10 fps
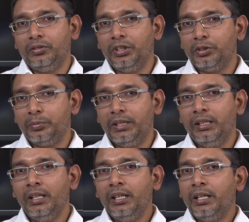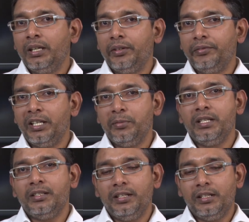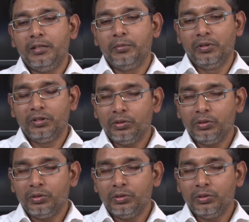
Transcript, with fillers: going to be uh, very much reliable.